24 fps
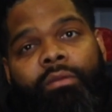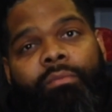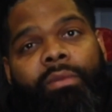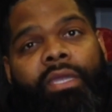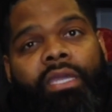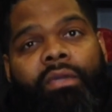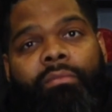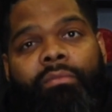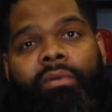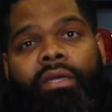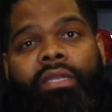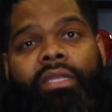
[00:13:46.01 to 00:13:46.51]
They're
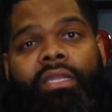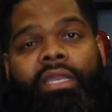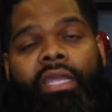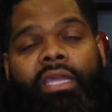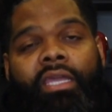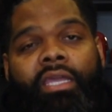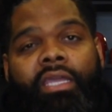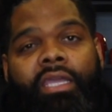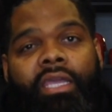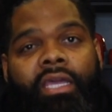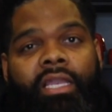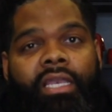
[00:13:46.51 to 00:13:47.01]
making money and
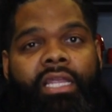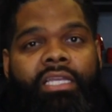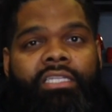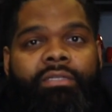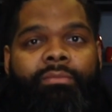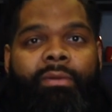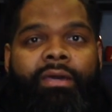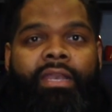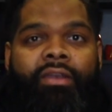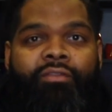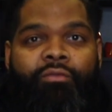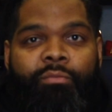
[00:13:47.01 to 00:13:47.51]
they can care
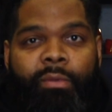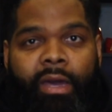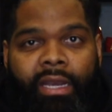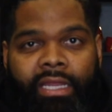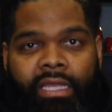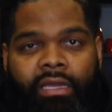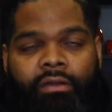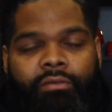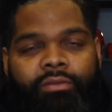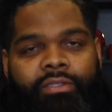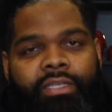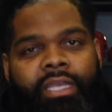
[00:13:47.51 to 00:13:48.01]
less about
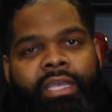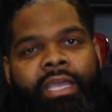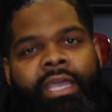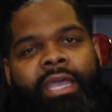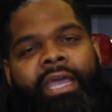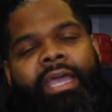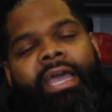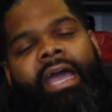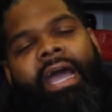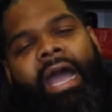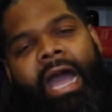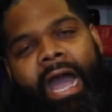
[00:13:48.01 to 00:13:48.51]
everybody else.
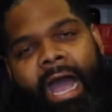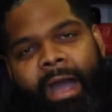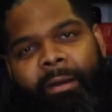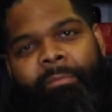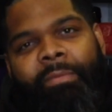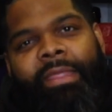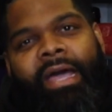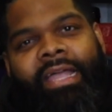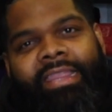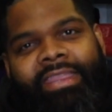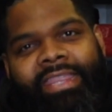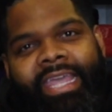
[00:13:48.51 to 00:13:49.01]

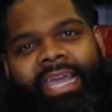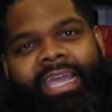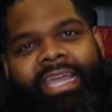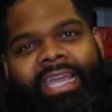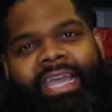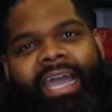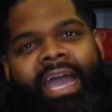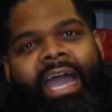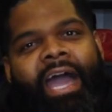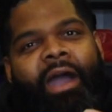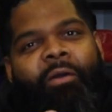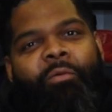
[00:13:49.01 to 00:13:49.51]
I'm not
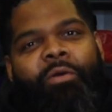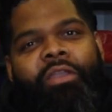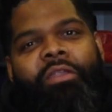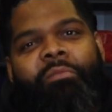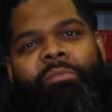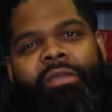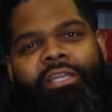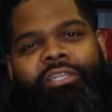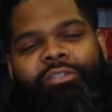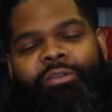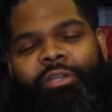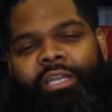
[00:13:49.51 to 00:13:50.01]
that guy. I
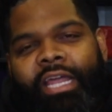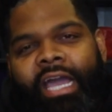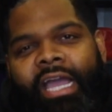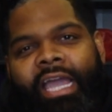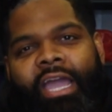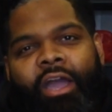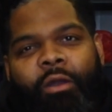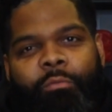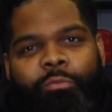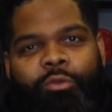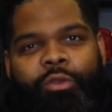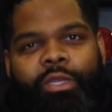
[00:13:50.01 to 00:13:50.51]
want to make sure that
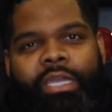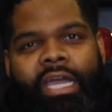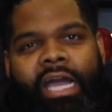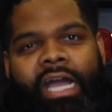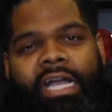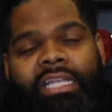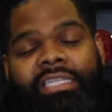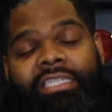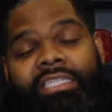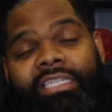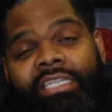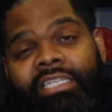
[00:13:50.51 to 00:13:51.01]
I help you
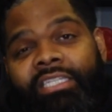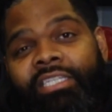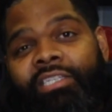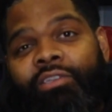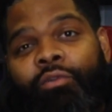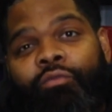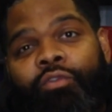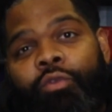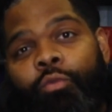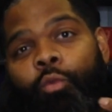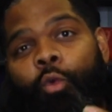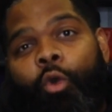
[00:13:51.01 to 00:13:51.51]
guys, and this
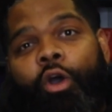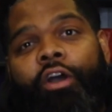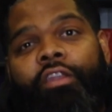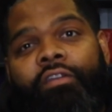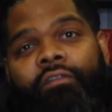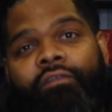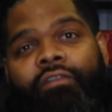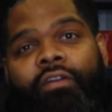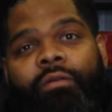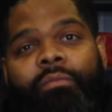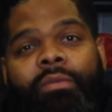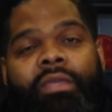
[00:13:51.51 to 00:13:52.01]
is
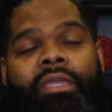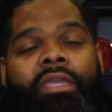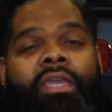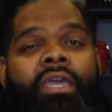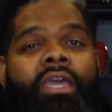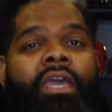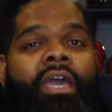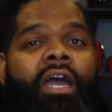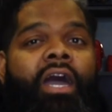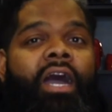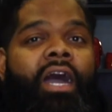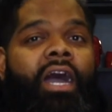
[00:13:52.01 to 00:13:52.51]
rewarding for
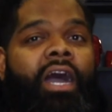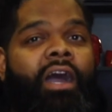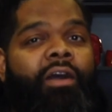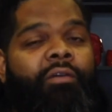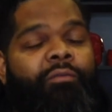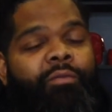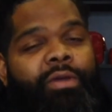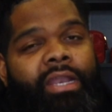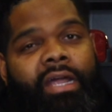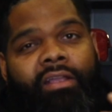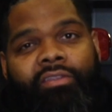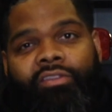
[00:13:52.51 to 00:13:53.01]
me.
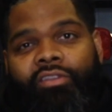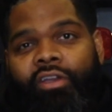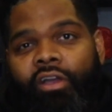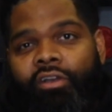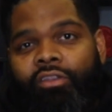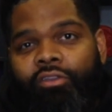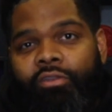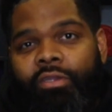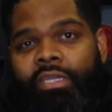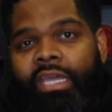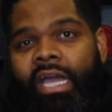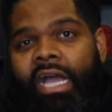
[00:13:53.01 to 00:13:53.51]
Uh, when I
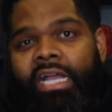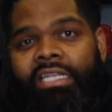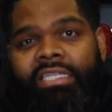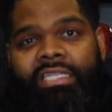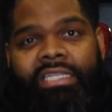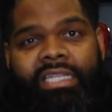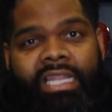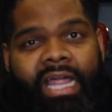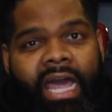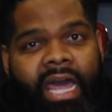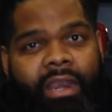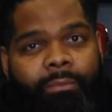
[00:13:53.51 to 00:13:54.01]
talk to you
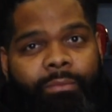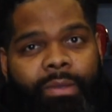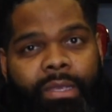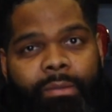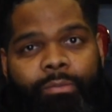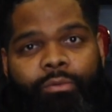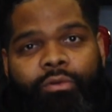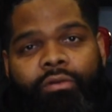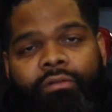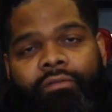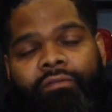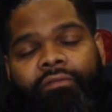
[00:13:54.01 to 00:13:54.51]
guys, a lot of
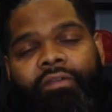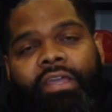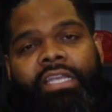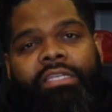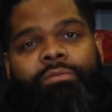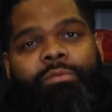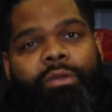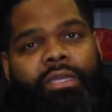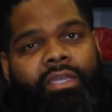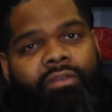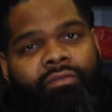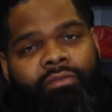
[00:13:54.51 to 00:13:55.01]
people on
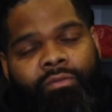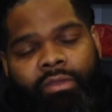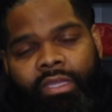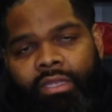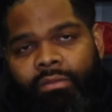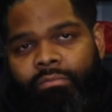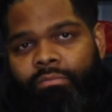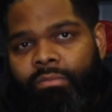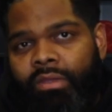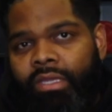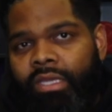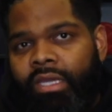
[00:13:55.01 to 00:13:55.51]
Facebook have
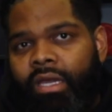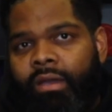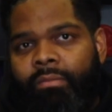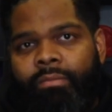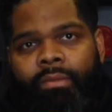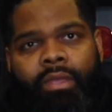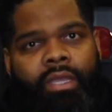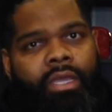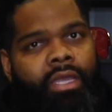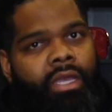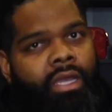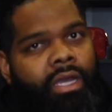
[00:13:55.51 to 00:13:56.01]
hit me
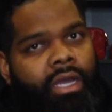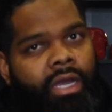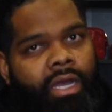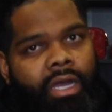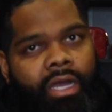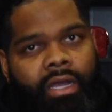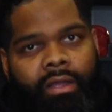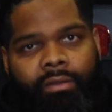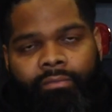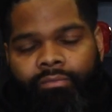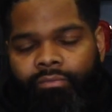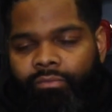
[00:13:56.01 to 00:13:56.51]
up.
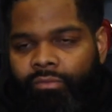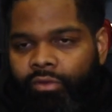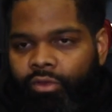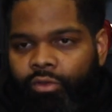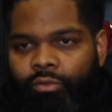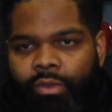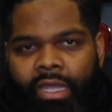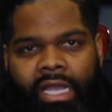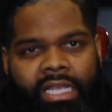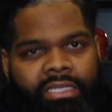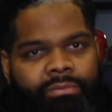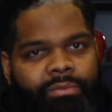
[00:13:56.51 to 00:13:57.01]
Um,
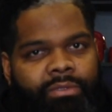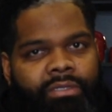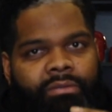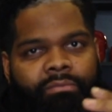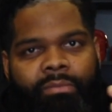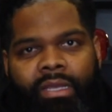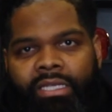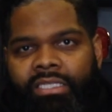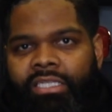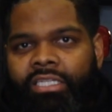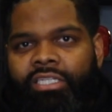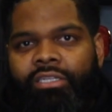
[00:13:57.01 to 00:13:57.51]
you guys
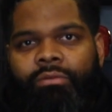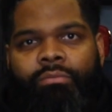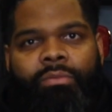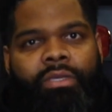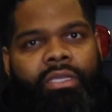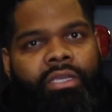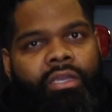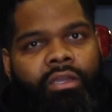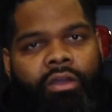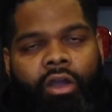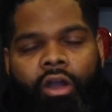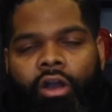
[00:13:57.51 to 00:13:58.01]
been messaging
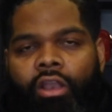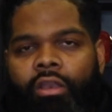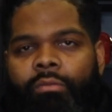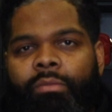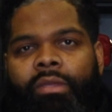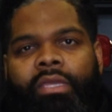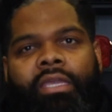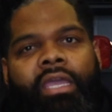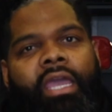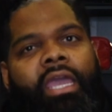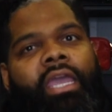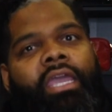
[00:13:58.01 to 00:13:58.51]
me,
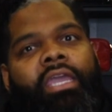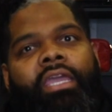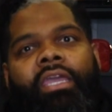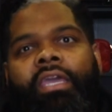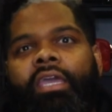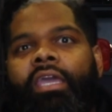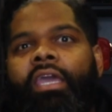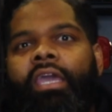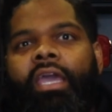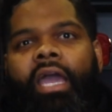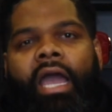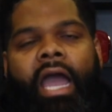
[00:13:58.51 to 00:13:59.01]
calling me.
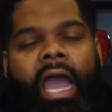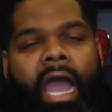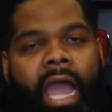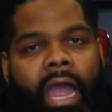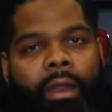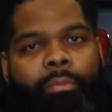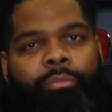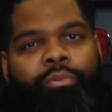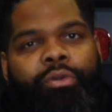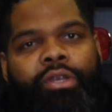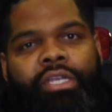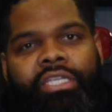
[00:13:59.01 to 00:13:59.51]
Hey,
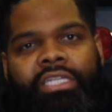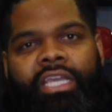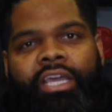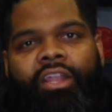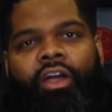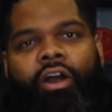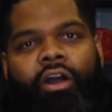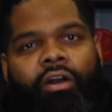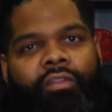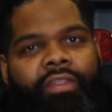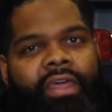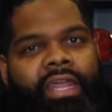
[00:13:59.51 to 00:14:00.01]
I
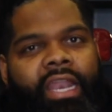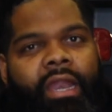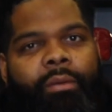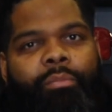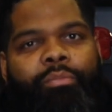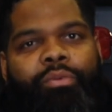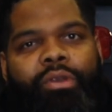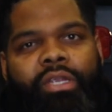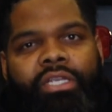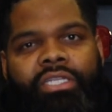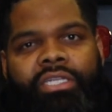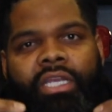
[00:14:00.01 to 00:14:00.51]
appreciate all that.
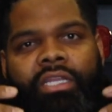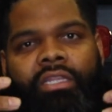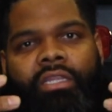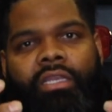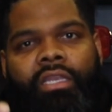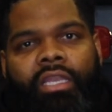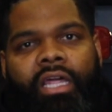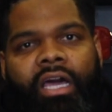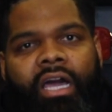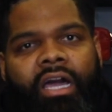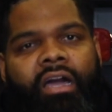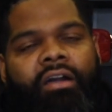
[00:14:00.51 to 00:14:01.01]
I
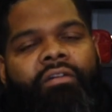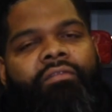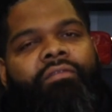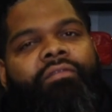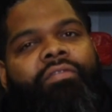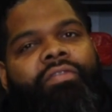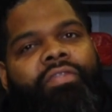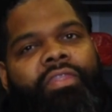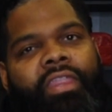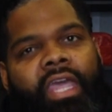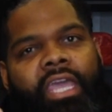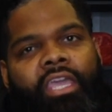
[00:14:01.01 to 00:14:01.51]
appreciate the
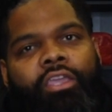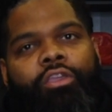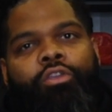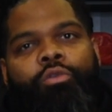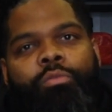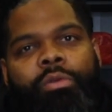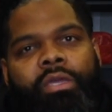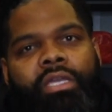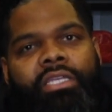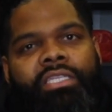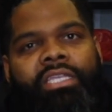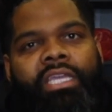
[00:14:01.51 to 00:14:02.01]
love. Thank
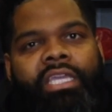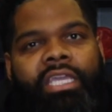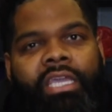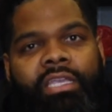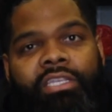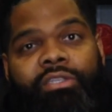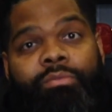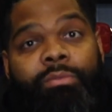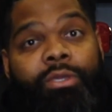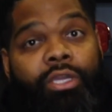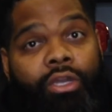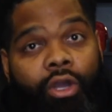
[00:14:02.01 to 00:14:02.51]
you because it
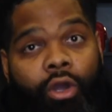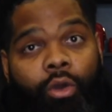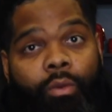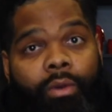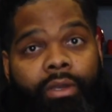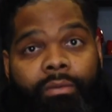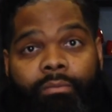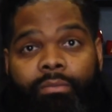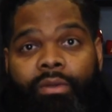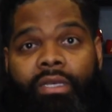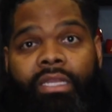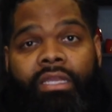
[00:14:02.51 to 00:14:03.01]
keeps me
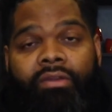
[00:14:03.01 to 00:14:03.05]
going.